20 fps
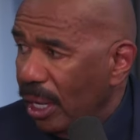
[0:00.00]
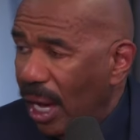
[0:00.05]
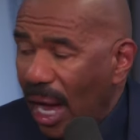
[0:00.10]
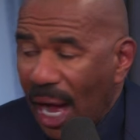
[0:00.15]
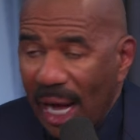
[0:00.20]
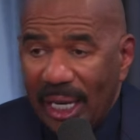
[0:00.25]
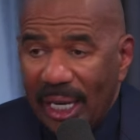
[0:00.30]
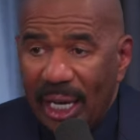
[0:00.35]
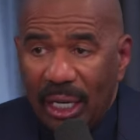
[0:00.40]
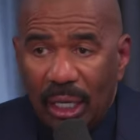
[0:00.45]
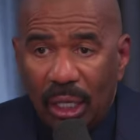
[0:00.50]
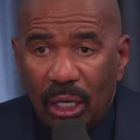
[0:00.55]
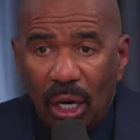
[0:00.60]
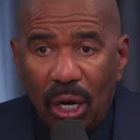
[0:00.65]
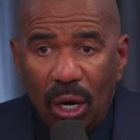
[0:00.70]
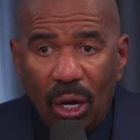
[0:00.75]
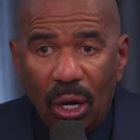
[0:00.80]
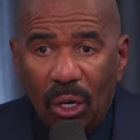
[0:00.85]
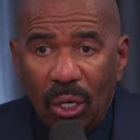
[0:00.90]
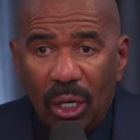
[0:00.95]
I got a
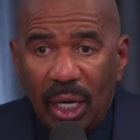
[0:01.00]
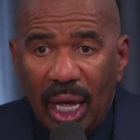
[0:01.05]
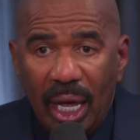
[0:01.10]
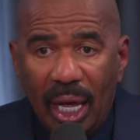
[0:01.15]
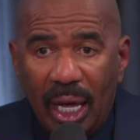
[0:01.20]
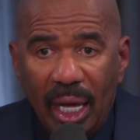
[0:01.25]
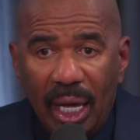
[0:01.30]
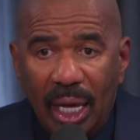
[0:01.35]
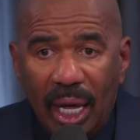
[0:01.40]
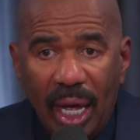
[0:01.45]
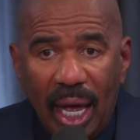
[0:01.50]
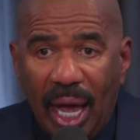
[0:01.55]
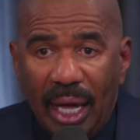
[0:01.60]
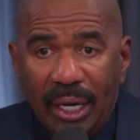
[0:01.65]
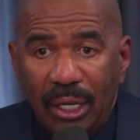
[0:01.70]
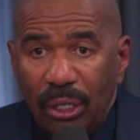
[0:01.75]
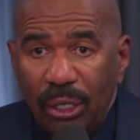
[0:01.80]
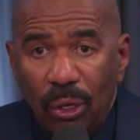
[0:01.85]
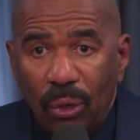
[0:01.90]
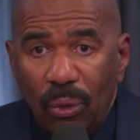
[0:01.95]
call out
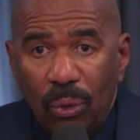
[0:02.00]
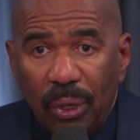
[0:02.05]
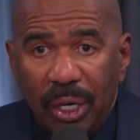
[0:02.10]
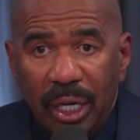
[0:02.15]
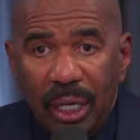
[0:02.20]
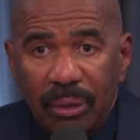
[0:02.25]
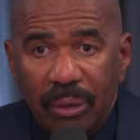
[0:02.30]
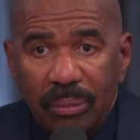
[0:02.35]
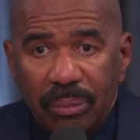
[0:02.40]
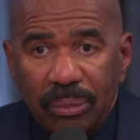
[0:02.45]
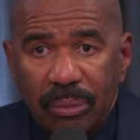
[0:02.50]
of nowhere.